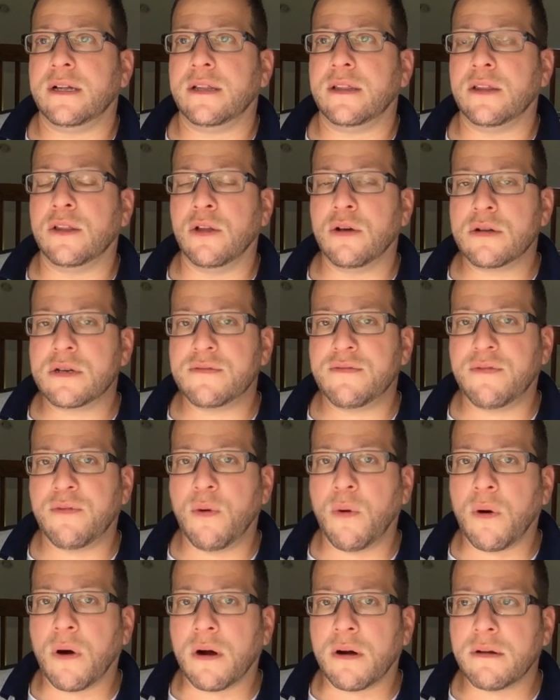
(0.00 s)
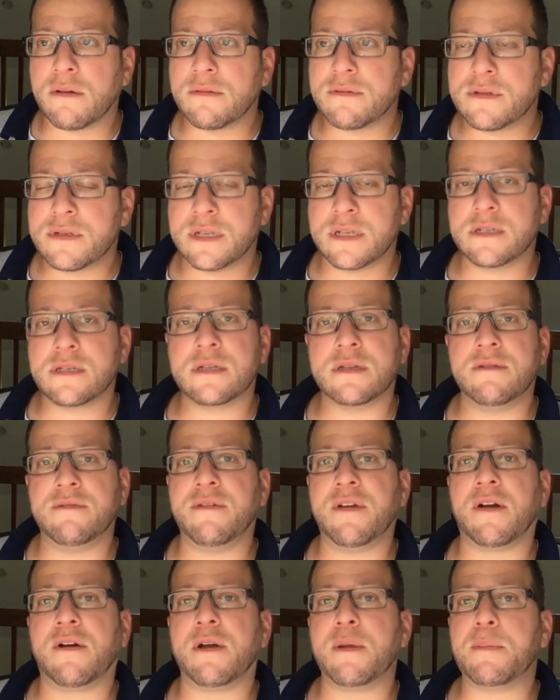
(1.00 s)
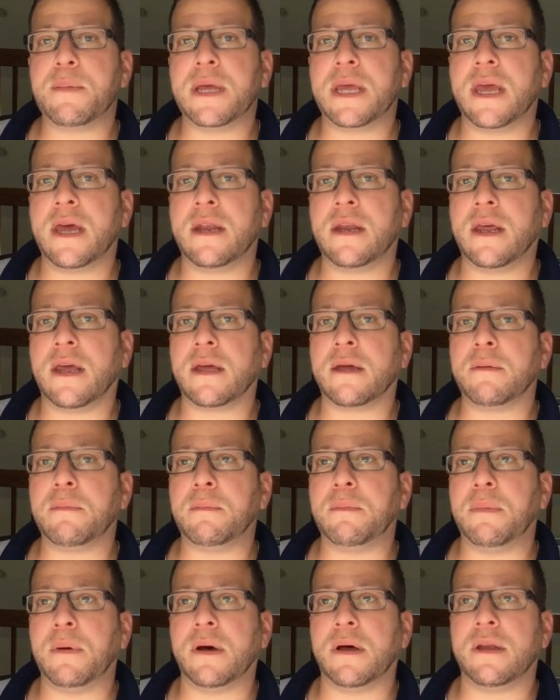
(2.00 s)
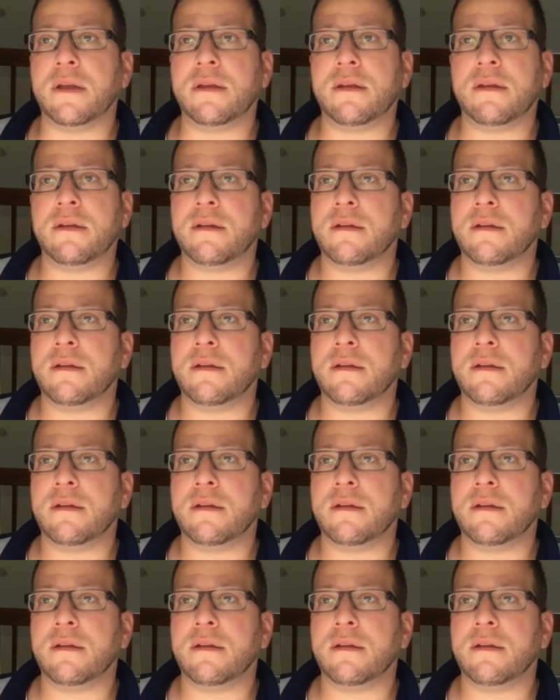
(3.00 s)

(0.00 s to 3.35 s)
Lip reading: looked for since the very beginning, but